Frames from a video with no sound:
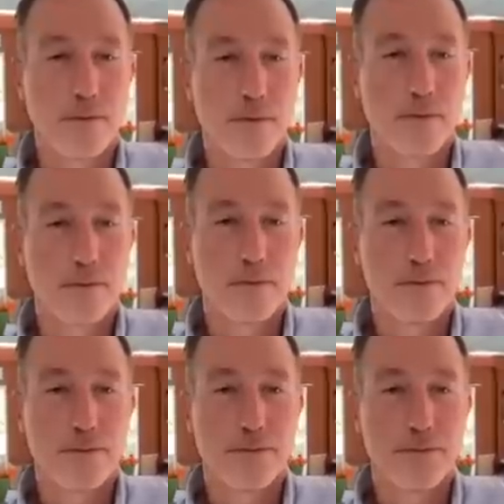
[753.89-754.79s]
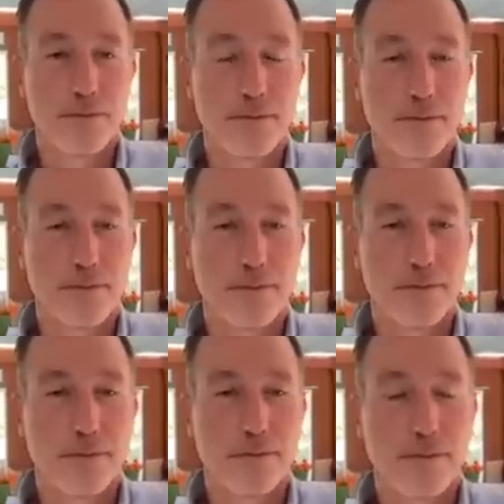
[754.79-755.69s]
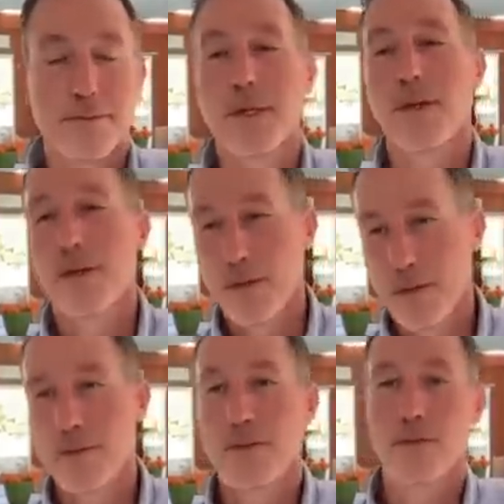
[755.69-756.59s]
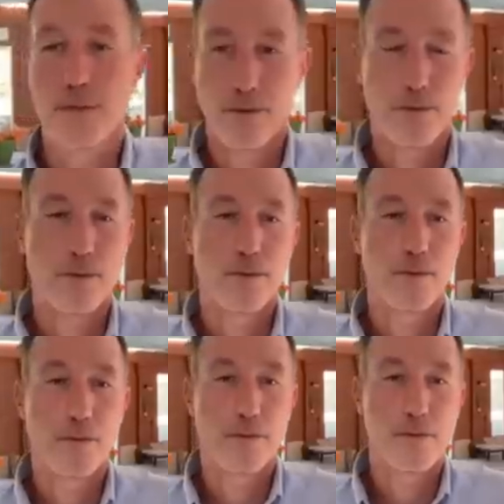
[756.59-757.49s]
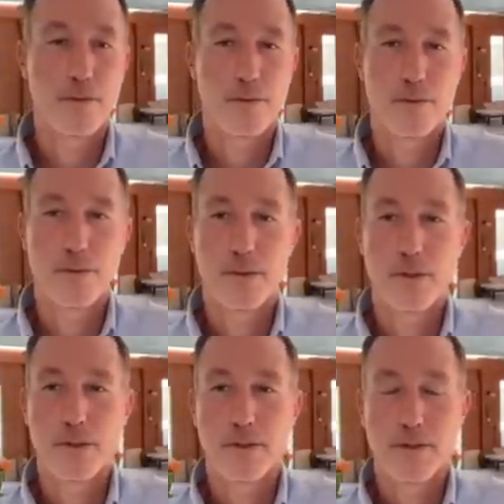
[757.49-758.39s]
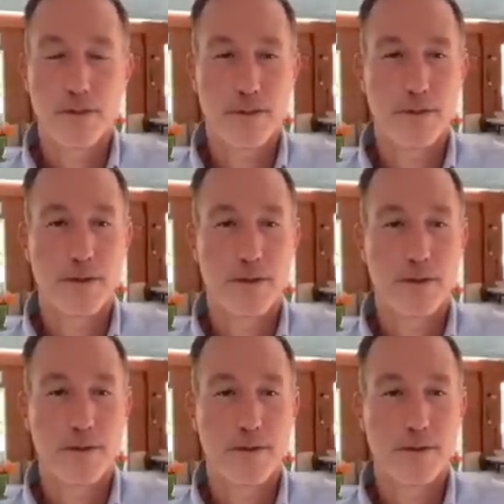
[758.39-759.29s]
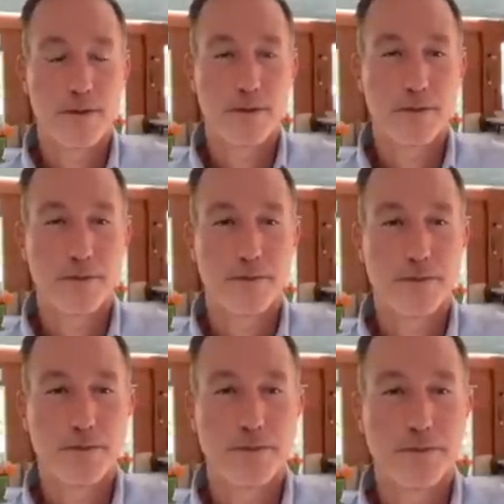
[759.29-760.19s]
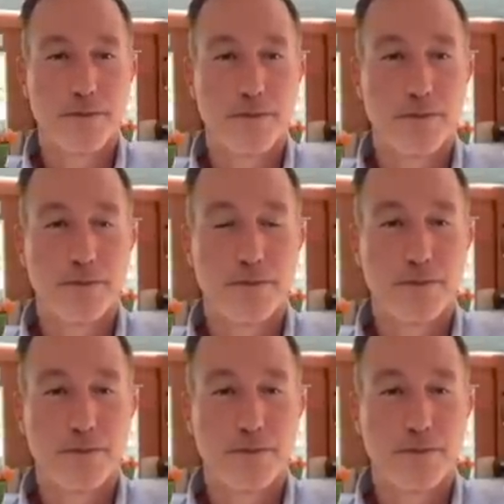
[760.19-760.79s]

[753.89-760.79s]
This person isn't speaking.